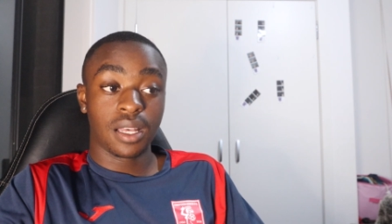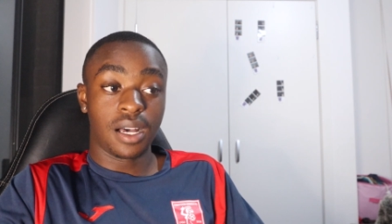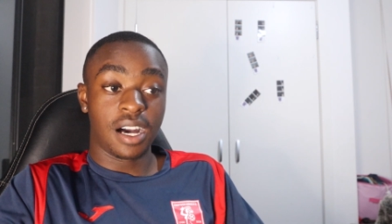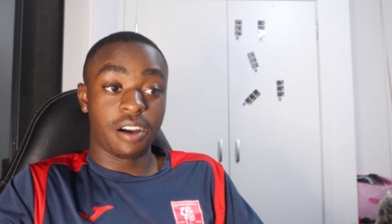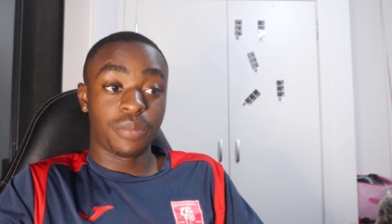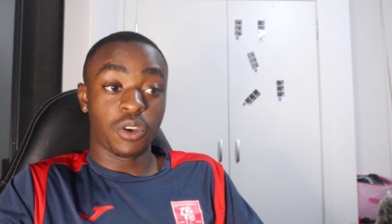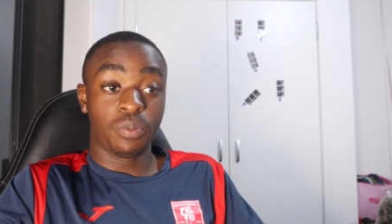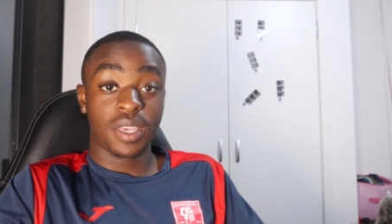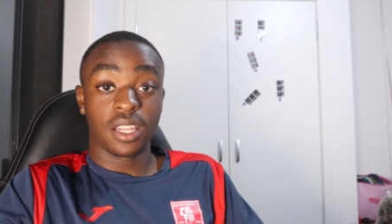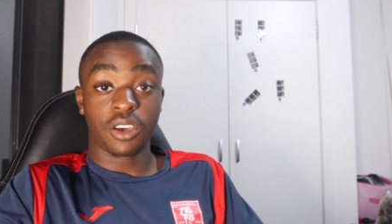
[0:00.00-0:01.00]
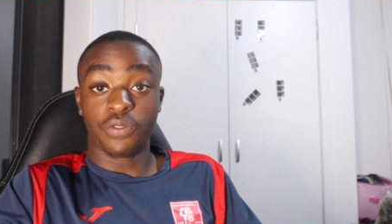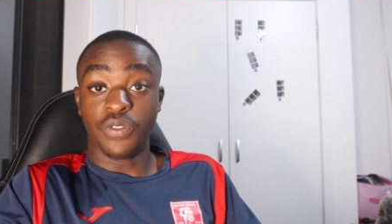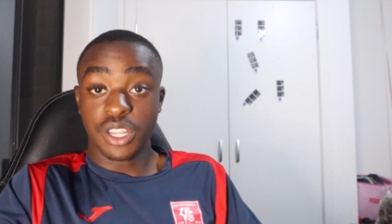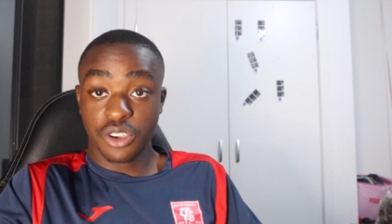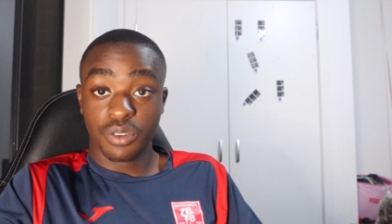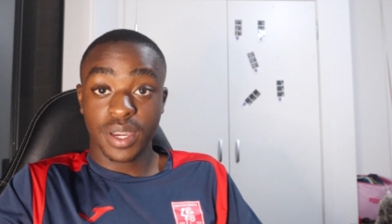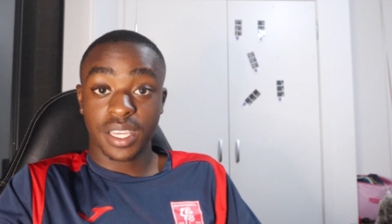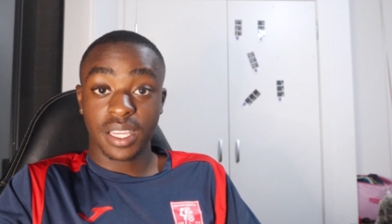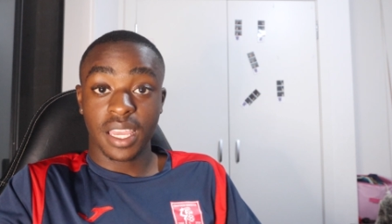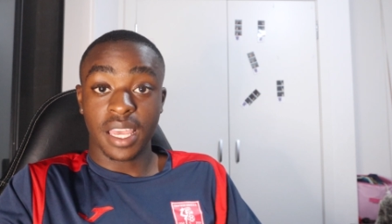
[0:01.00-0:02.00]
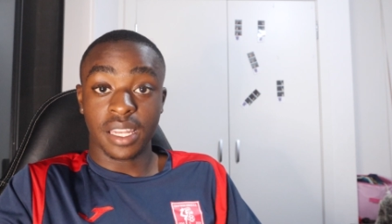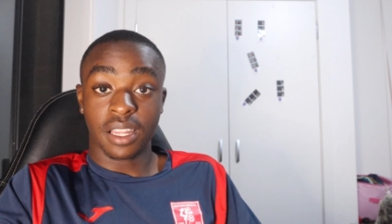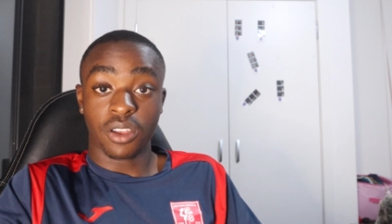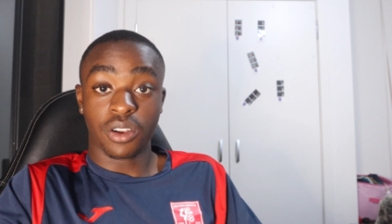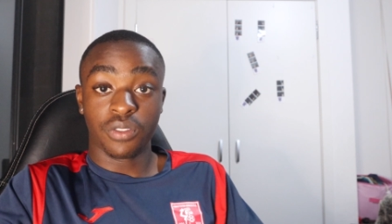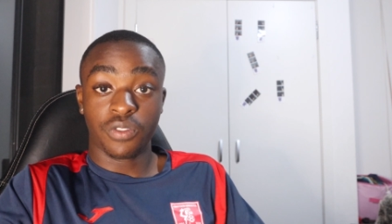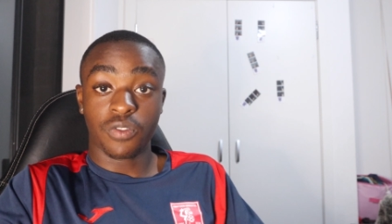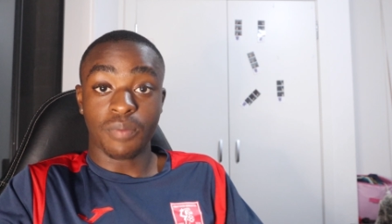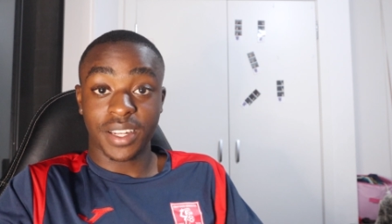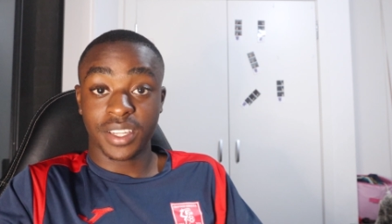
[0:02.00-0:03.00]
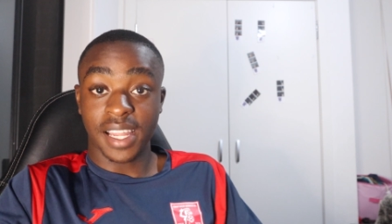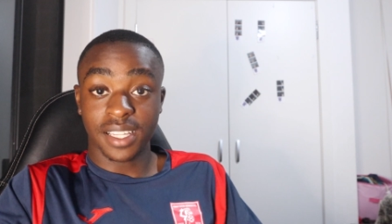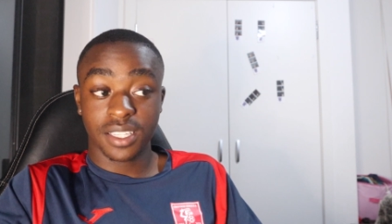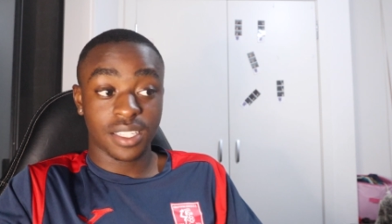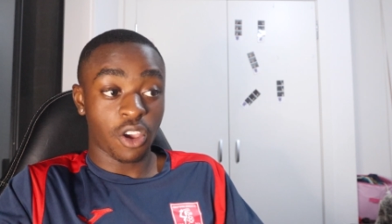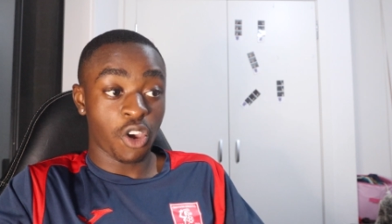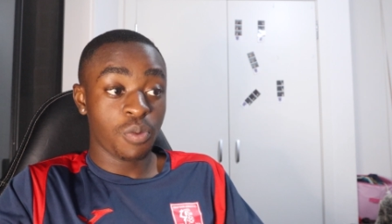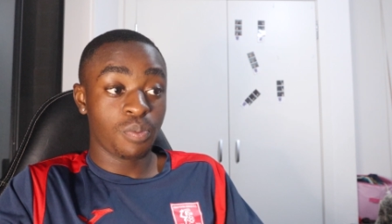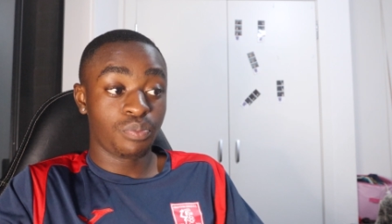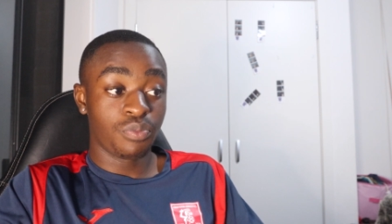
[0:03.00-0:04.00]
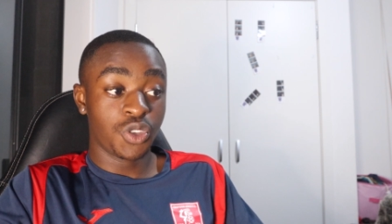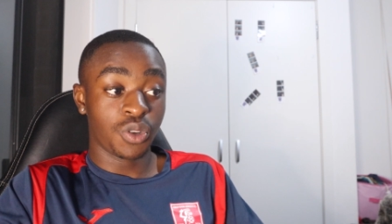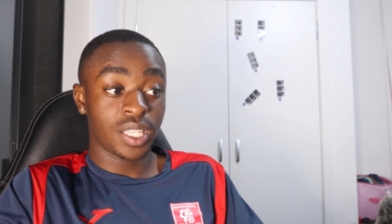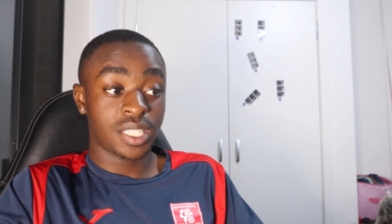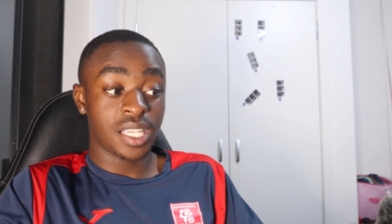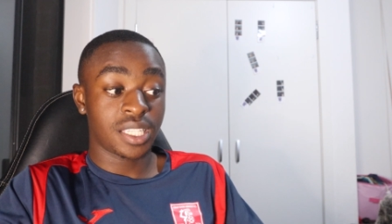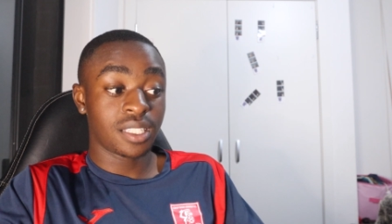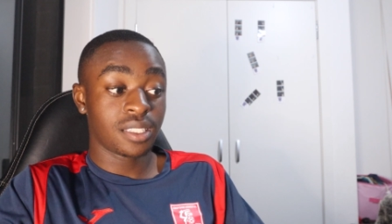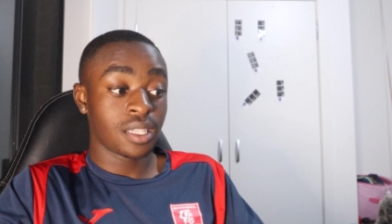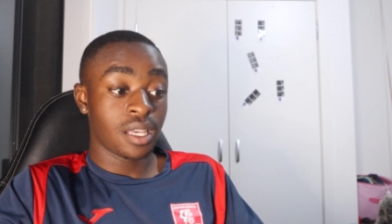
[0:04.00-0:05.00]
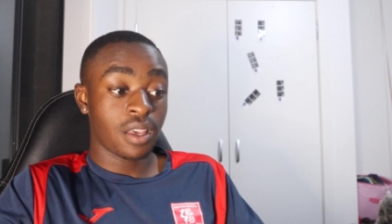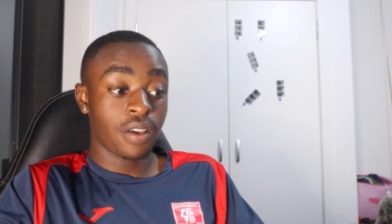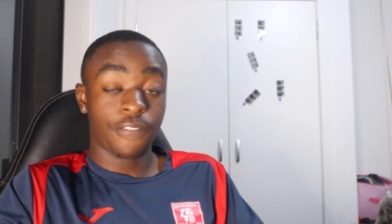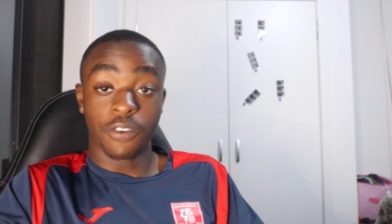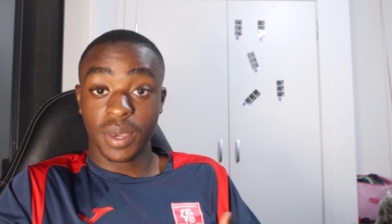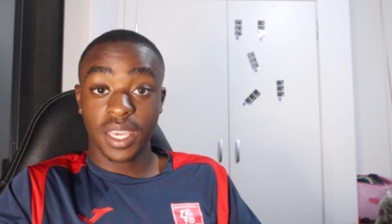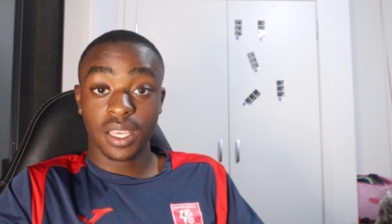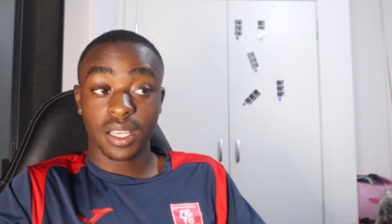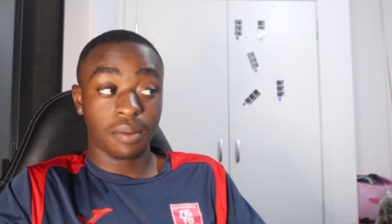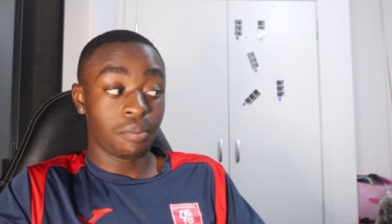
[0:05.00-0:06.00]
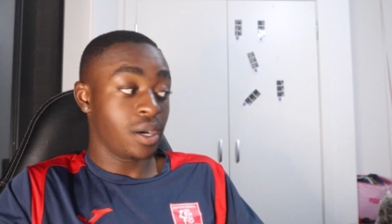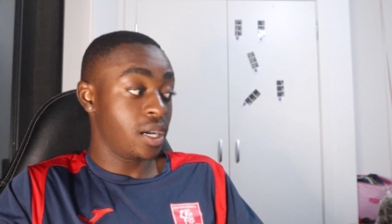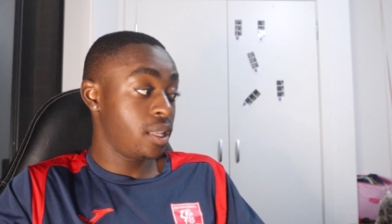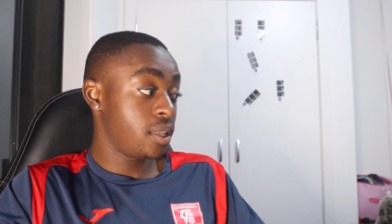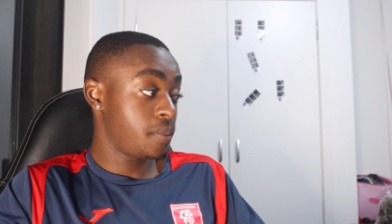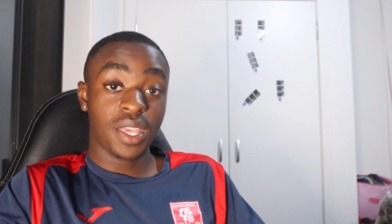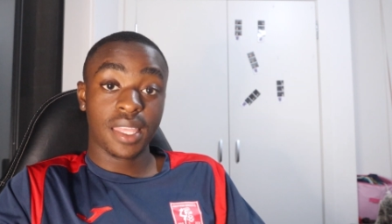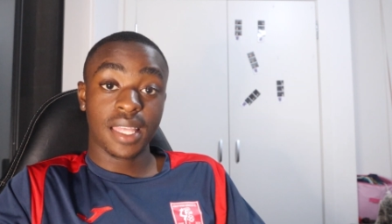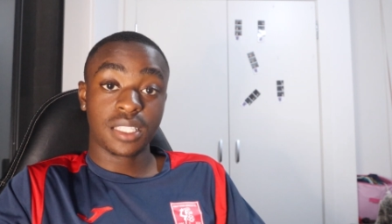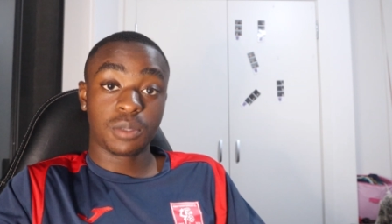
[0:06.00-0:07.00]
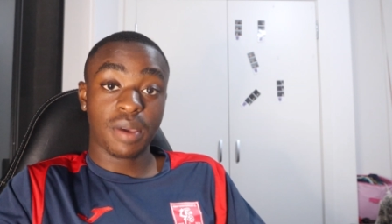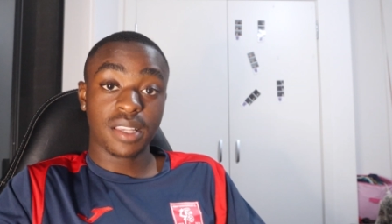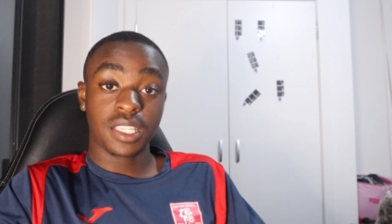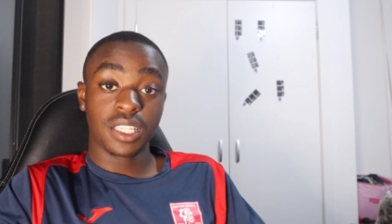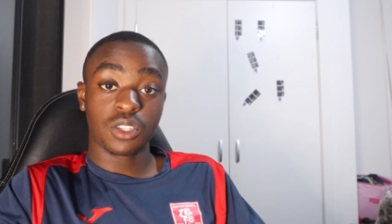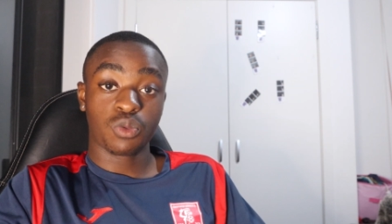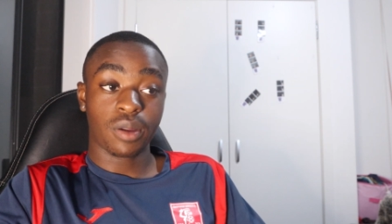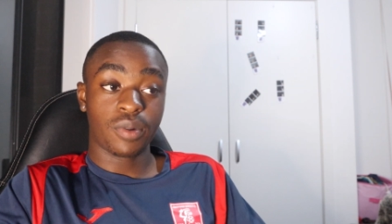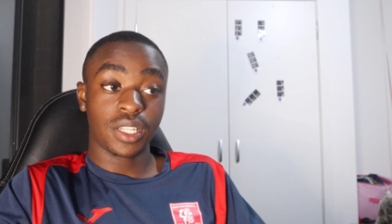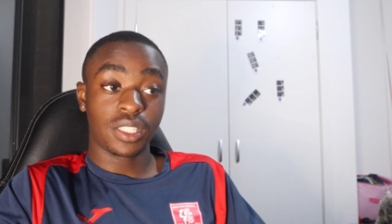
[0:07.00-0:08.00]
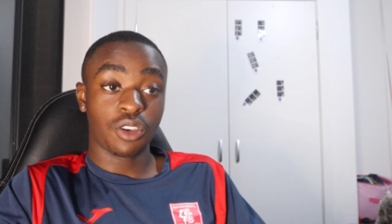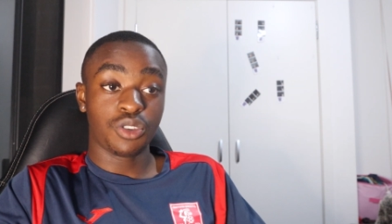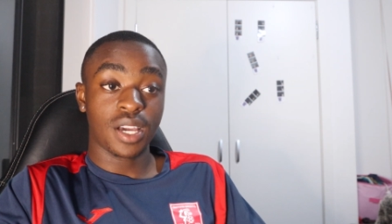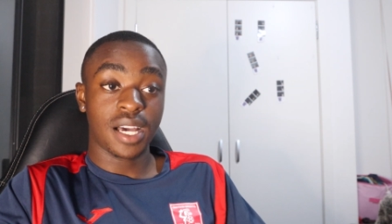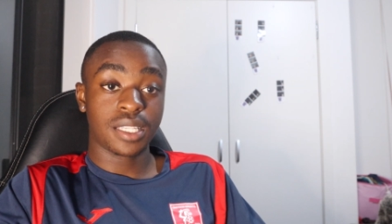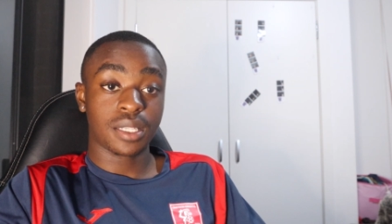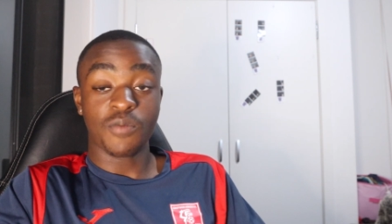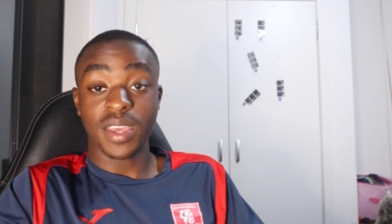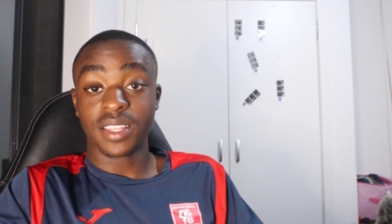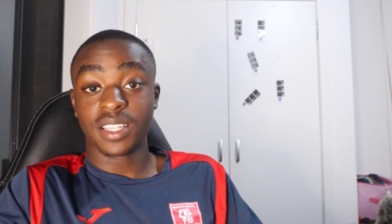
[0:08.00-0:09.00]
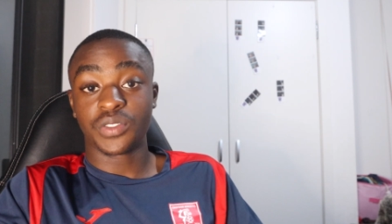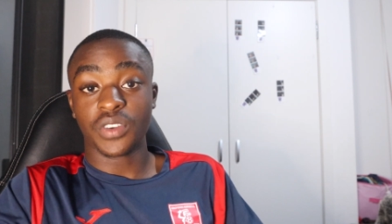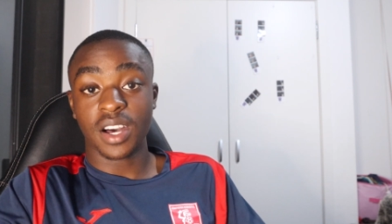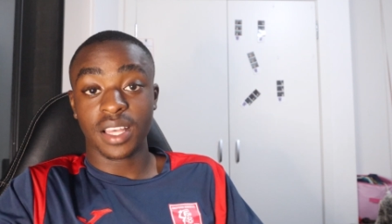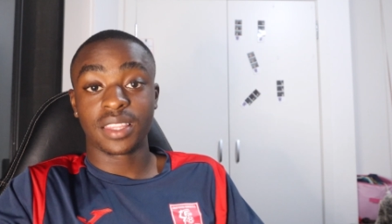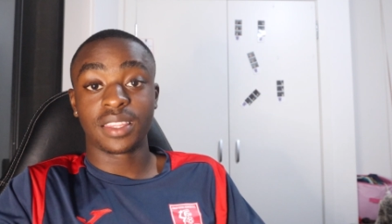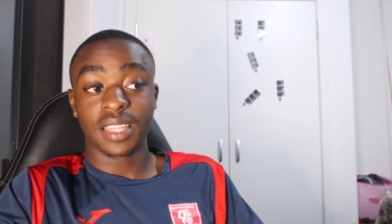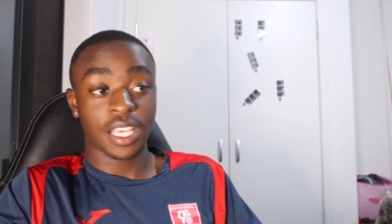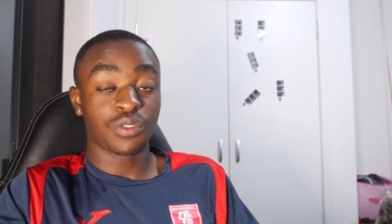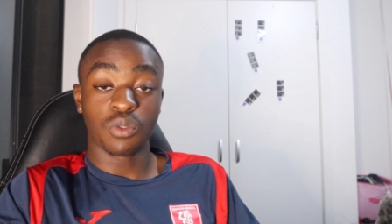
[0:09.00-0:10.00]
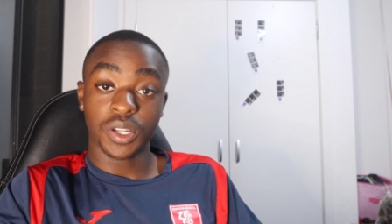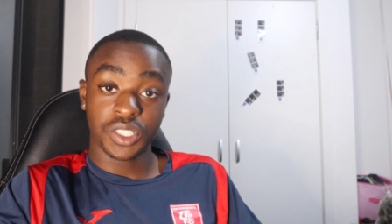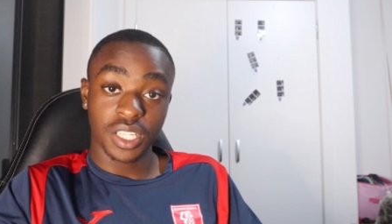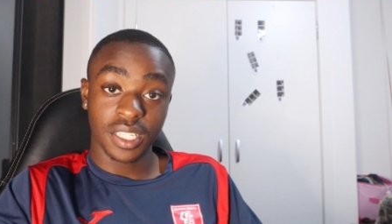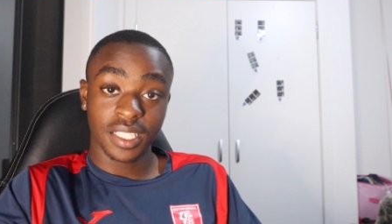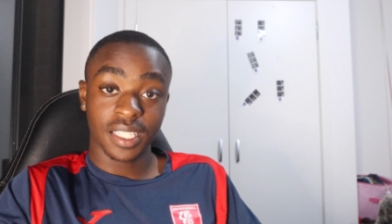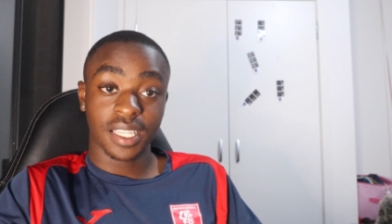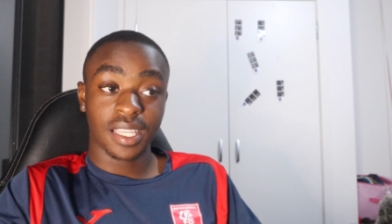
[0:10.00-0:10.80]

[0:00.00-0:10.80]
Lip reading: There'll be a lot of videoing and a lot of match analysis, I hope, during the season for me. But yeah, that's basically just what I wanted to tell you guys. I've made it this far. Thanks for watching.